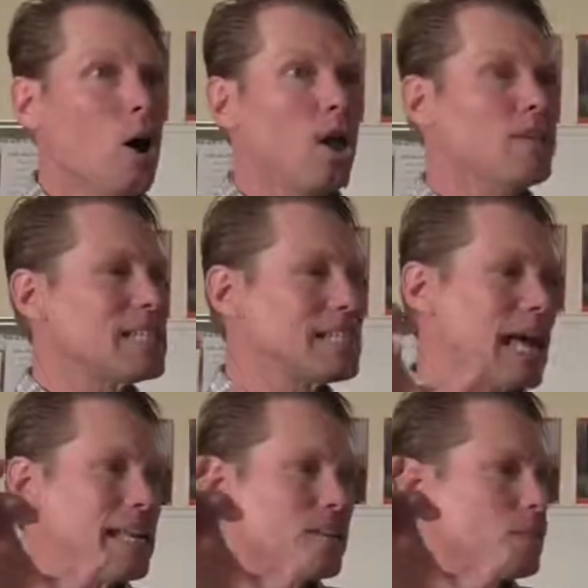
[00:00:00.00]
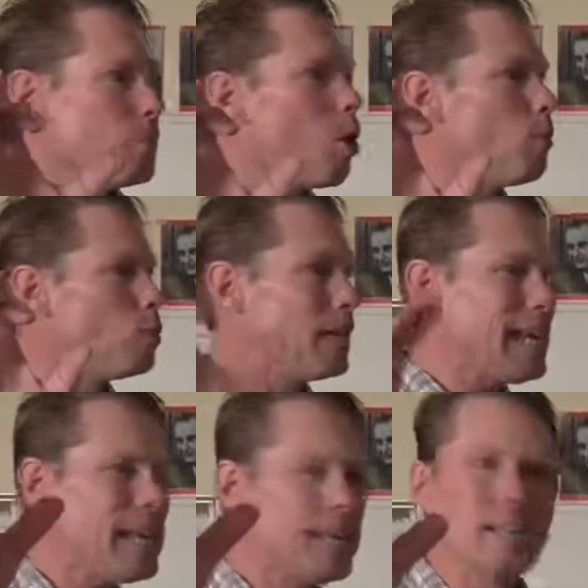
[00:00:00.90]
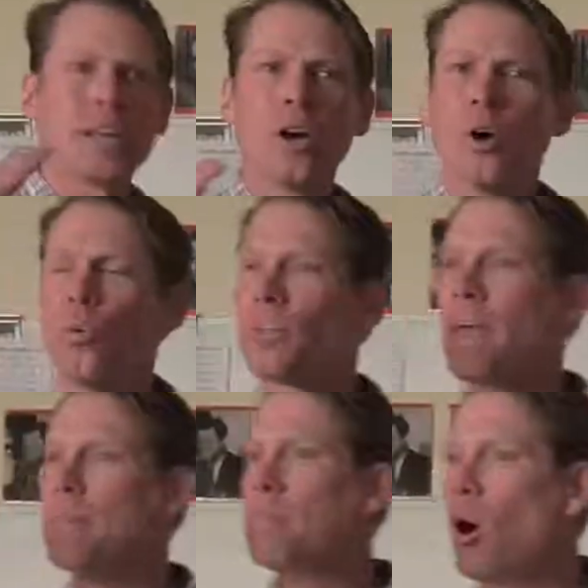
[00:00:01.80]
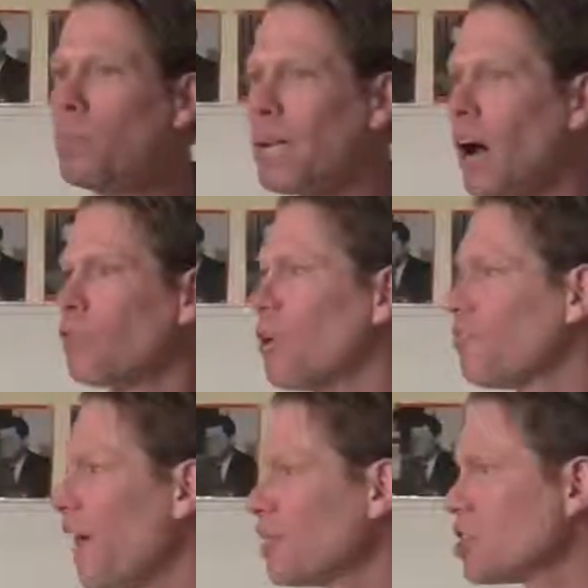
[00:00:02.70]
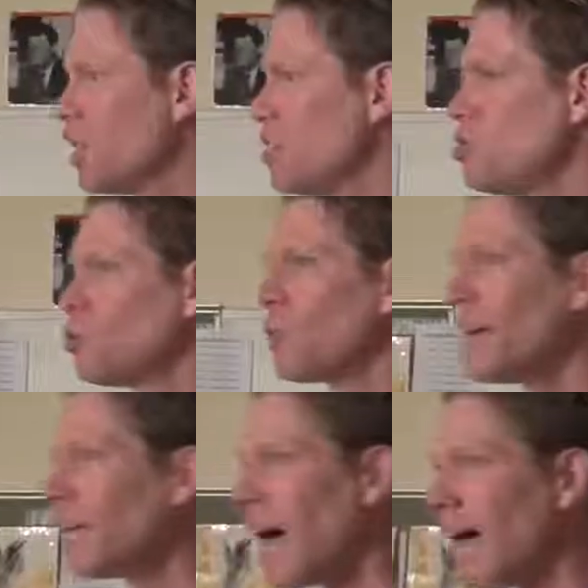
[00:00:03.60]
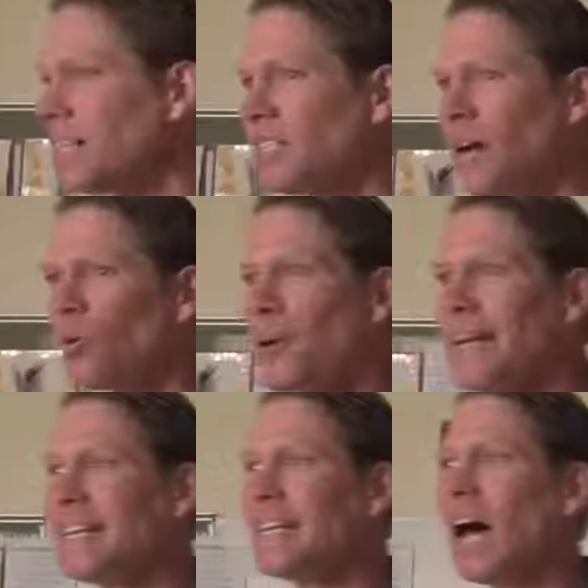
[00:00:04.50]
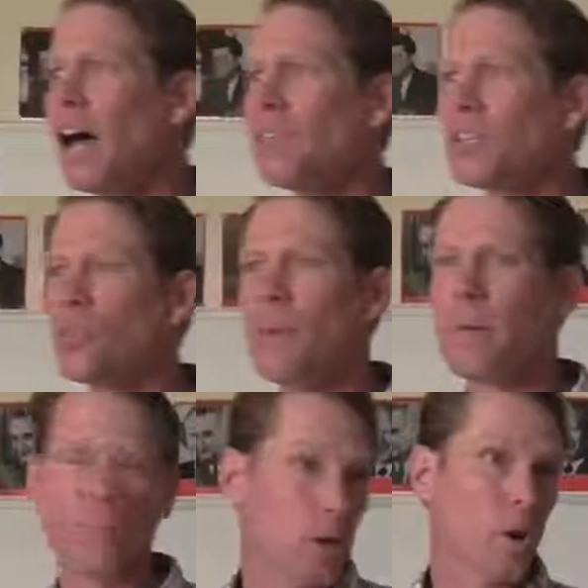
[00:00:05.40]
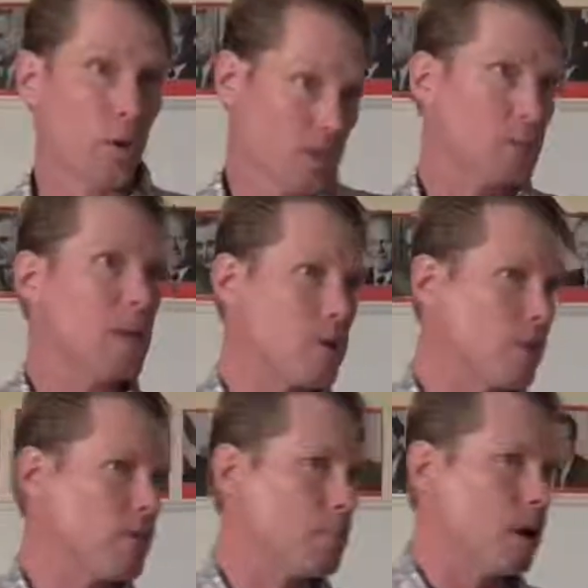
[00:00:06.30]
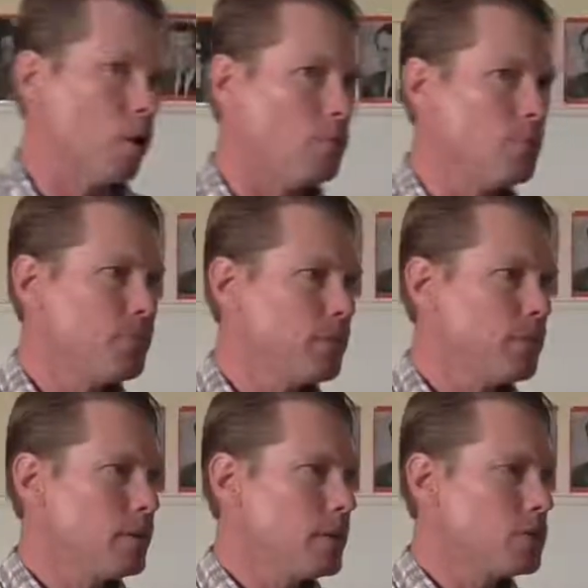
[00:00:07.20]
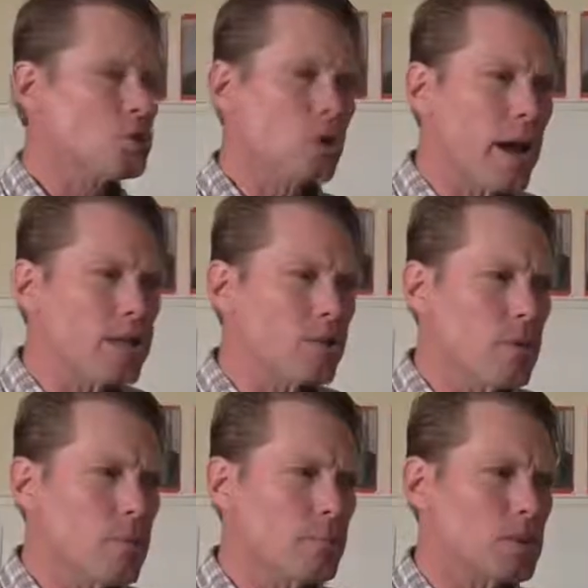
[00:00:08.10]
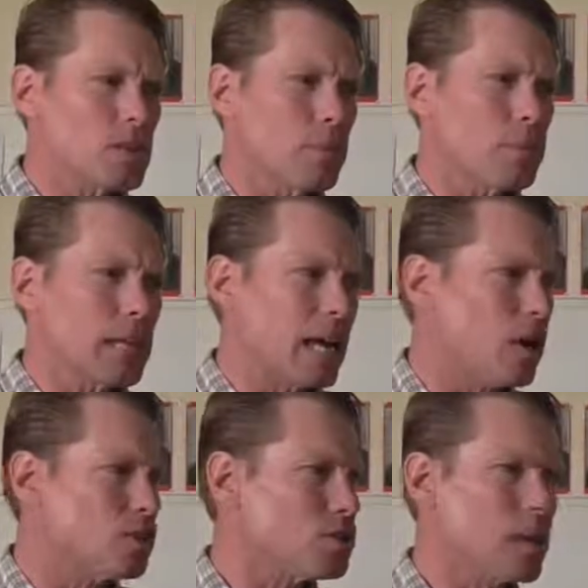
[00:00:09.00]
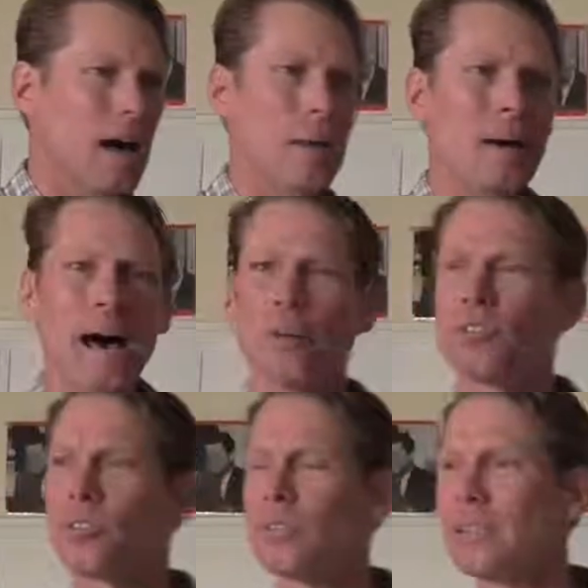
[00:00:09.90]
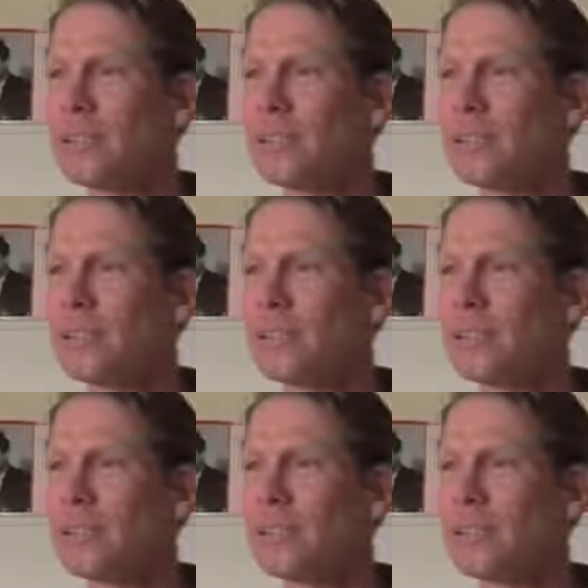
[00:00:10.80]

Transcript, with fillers: all of a sudden the poem will end with a moment of reflection, and you realize that Rita Dove is remembering, or the speaker of the poem is trying to remember something else about